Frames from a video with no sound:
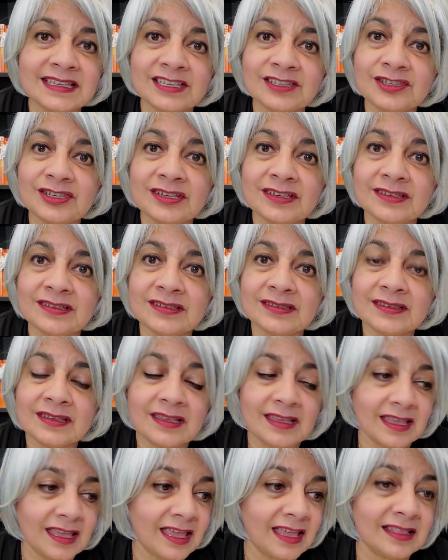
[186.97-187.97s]
inches
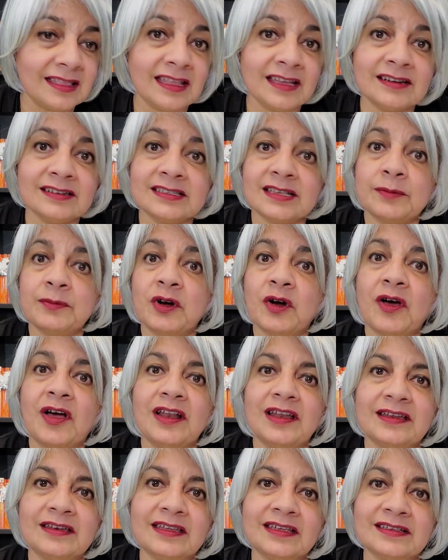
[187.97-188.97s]
in their summer
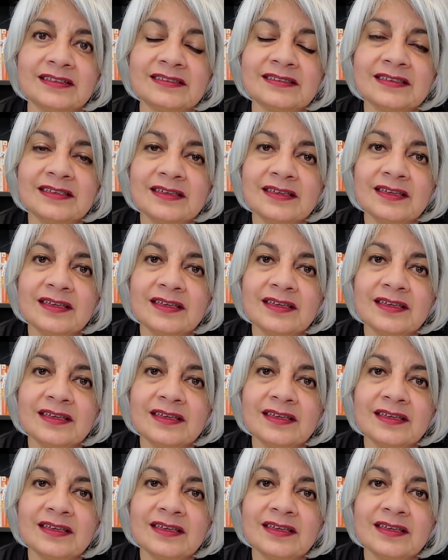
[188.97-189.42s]
holidays.